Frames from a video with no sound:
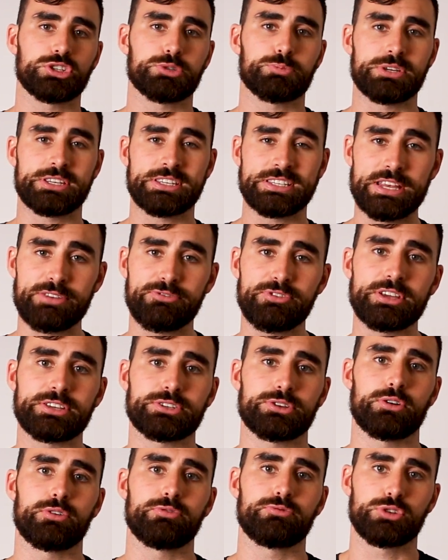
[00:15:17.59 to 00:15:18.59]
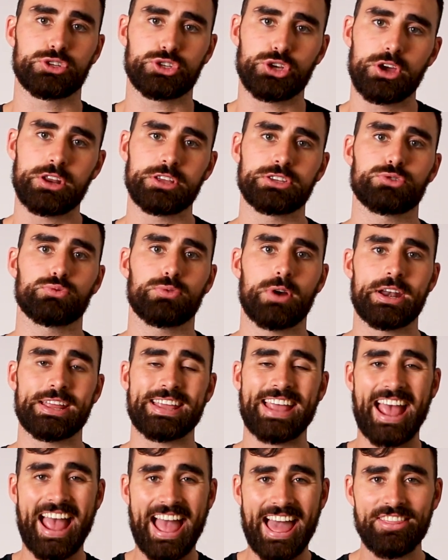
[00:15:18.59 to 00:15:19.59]
specifics of returning to
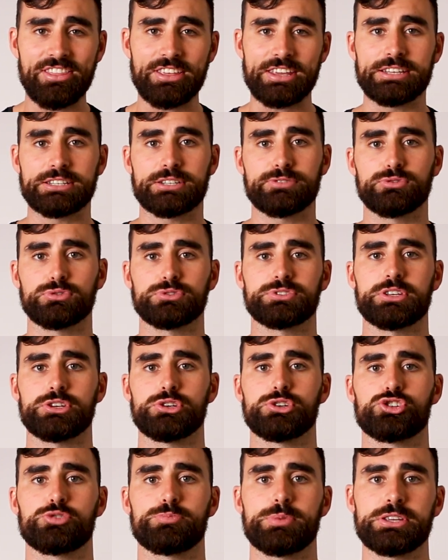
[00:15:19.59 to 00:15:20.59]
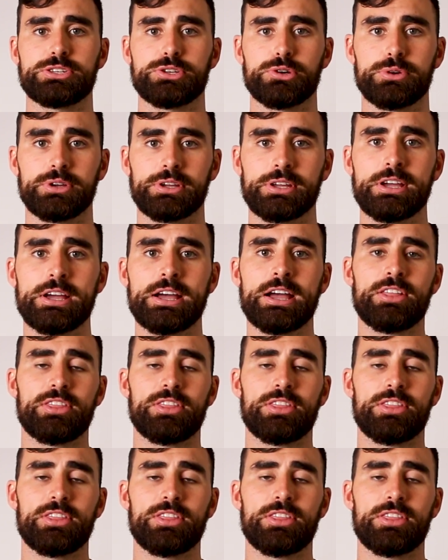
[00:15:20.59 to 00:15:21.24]
running and the intervals that you should be doing,